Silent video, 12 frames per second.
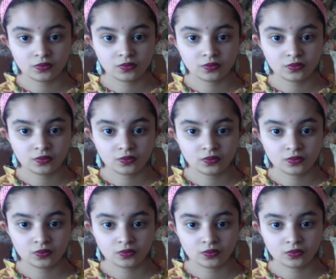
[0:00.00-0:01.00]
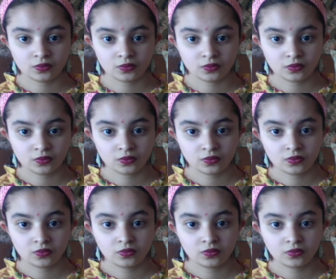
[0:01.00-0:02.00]

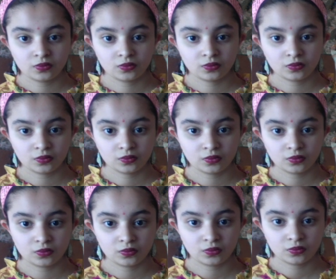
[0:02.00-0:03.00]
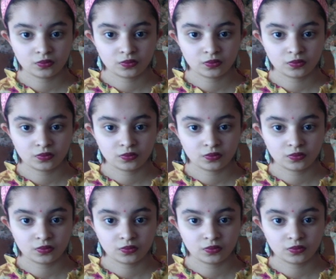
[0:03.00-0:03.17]
No words are spoken by the person on screen.